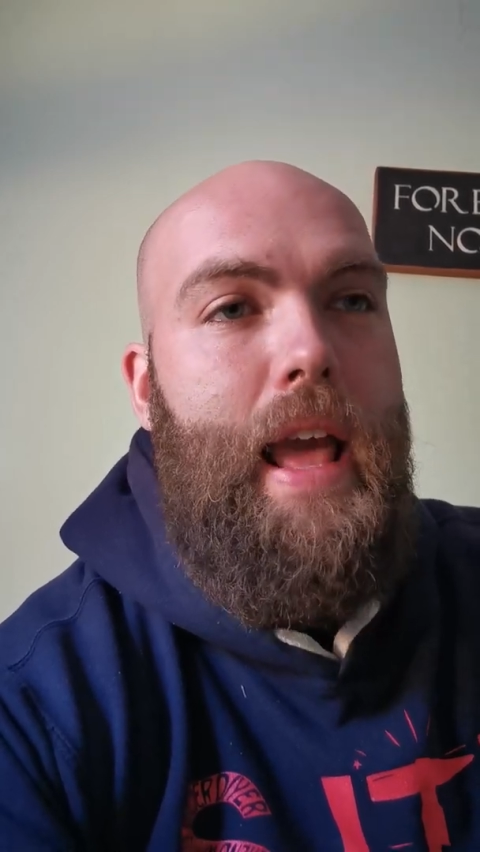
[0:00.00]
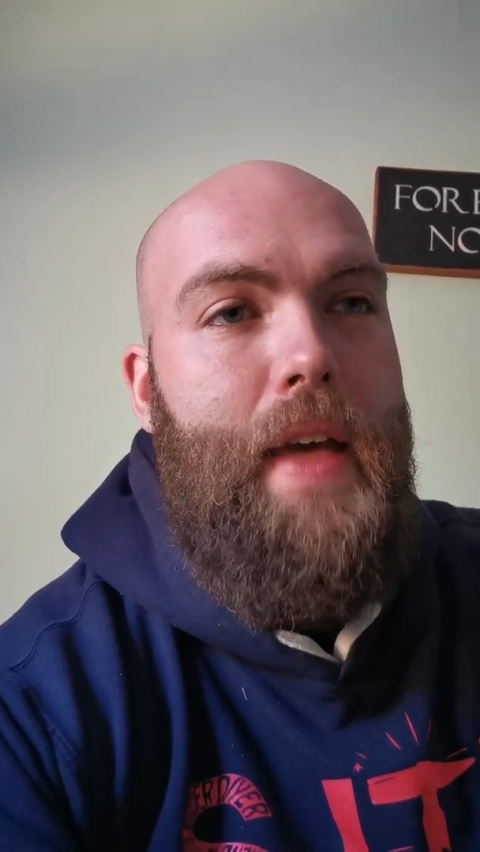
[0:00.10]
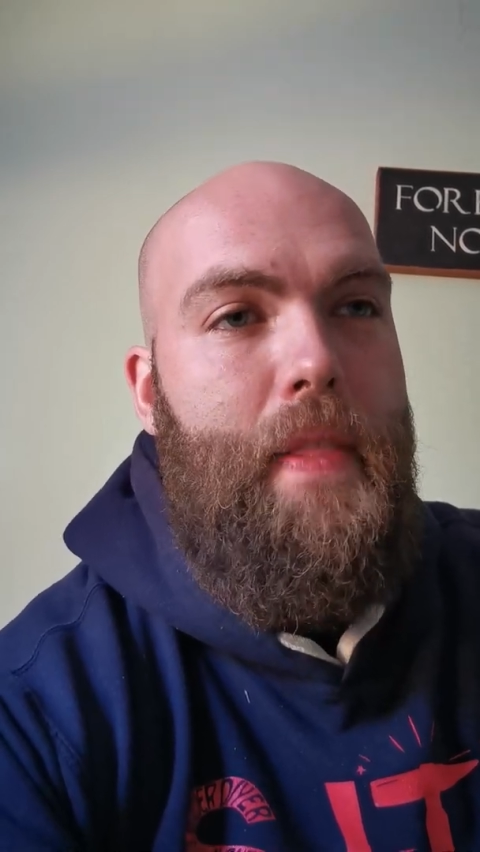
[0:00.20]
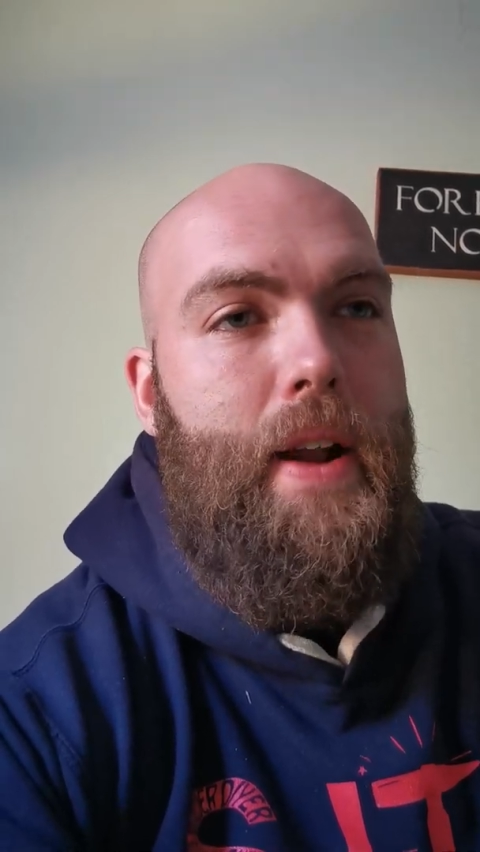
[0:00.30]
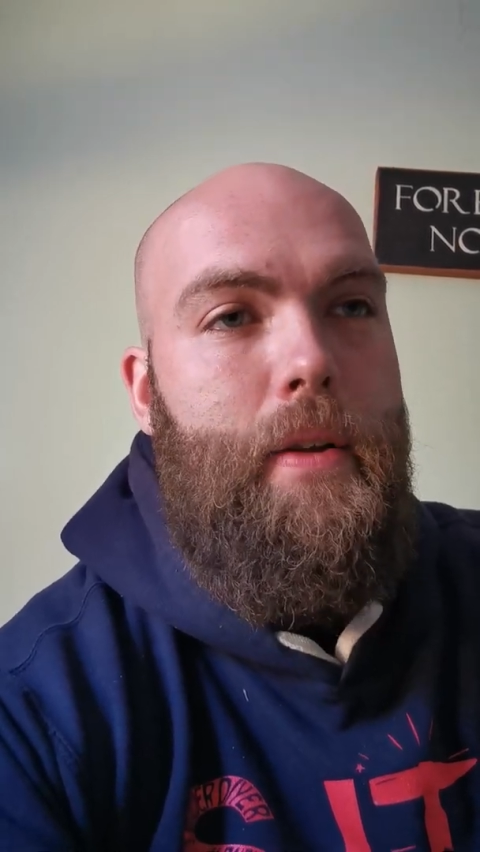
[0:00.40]

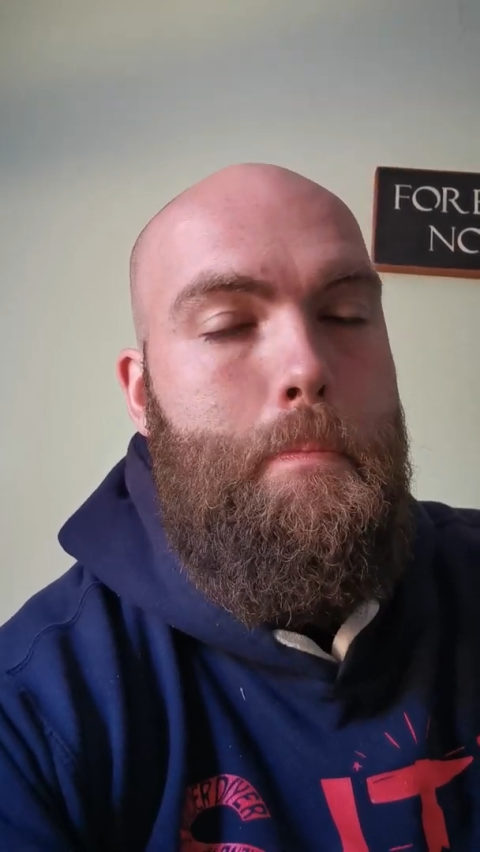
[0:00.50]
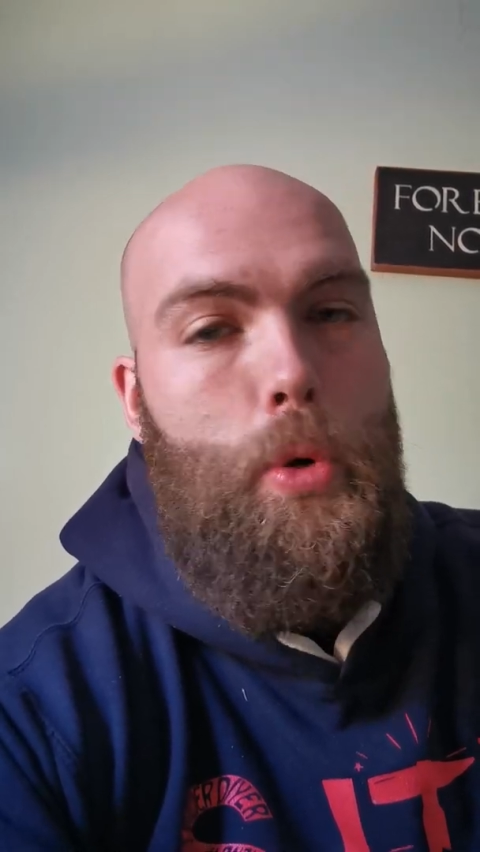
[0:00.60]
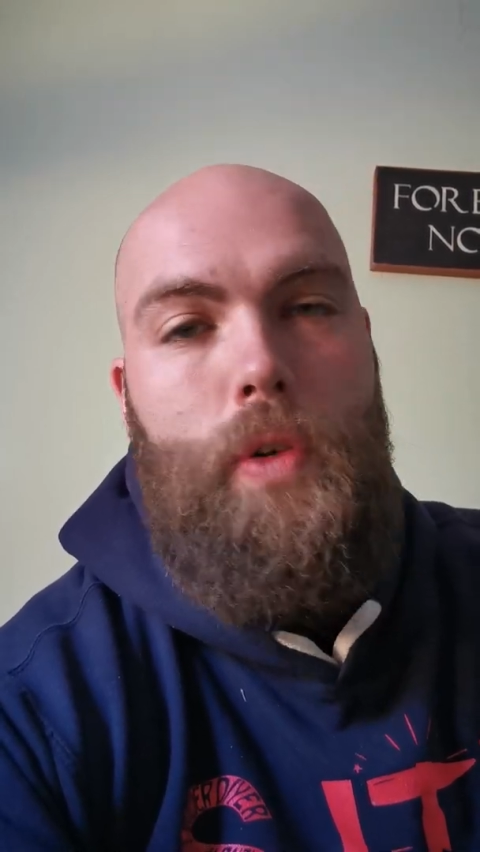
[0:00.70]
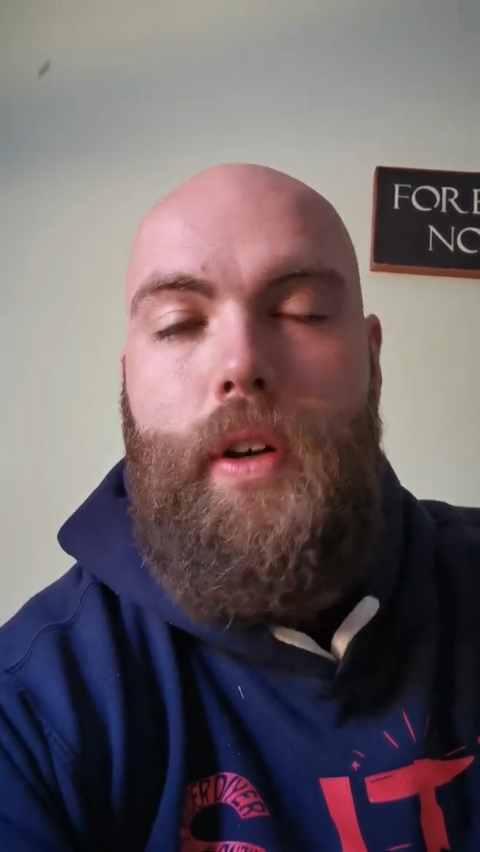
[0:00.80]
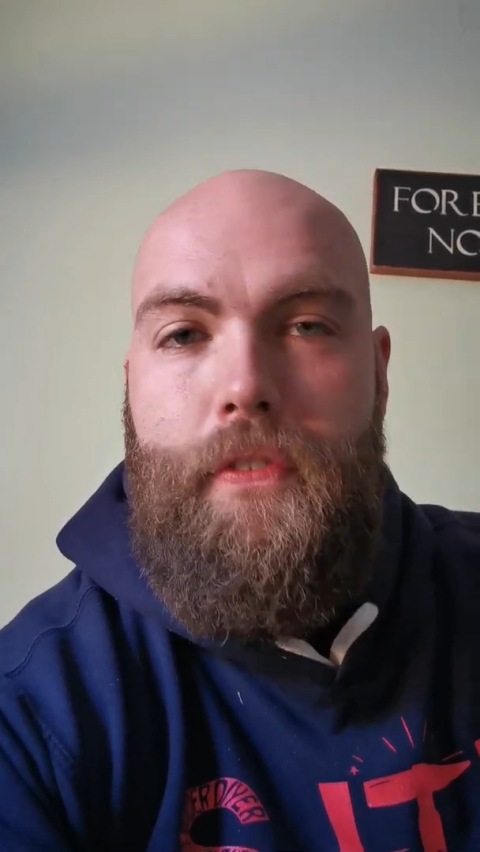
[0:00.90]
and then
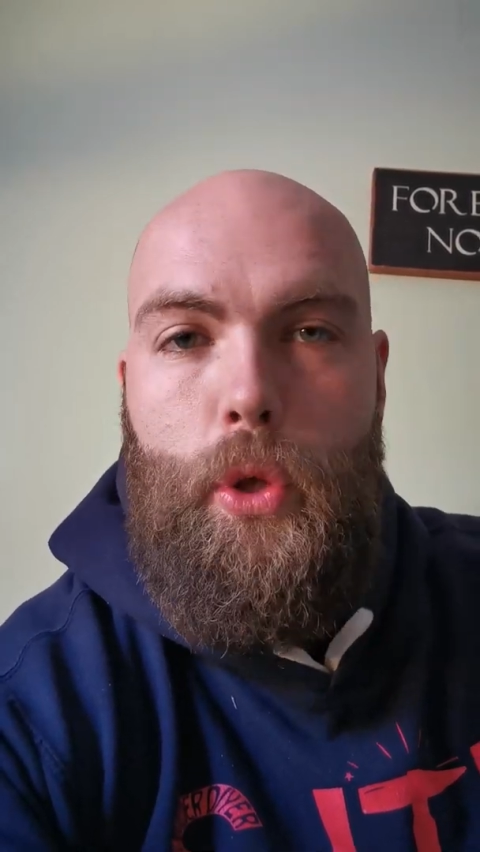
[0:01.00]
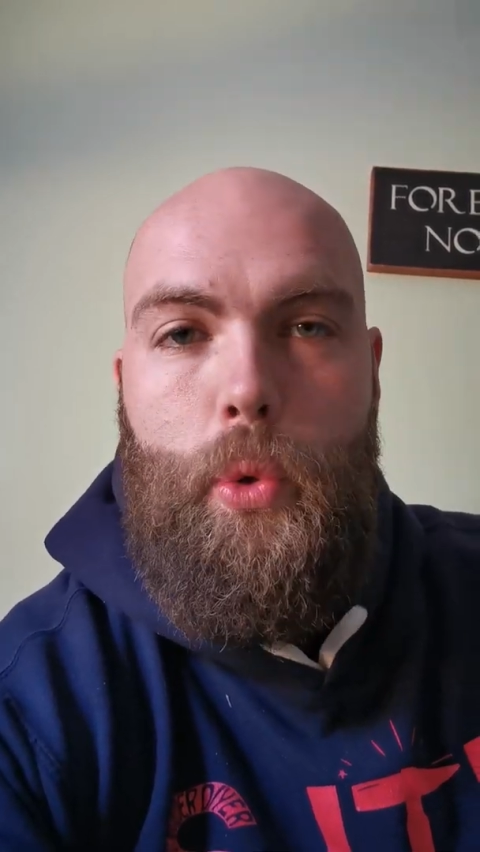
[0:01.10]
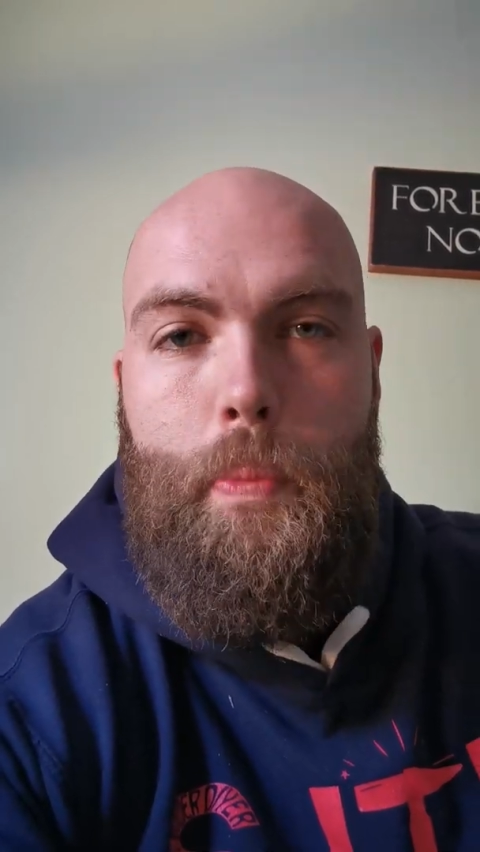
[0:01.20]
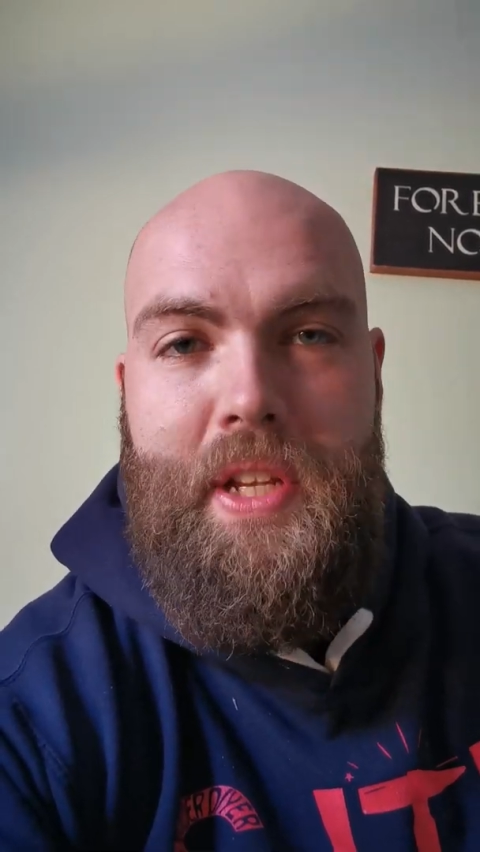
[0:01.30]
move a few